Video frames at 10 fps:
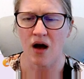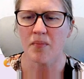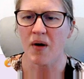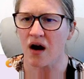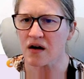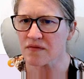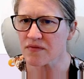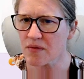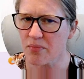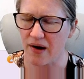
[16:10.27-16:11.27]
Part of
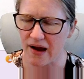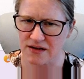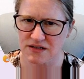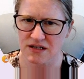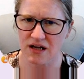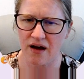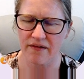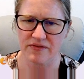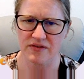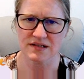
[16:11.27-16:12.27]
the branding
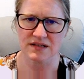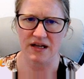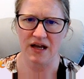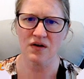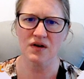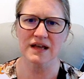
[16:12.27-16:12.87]
of this layout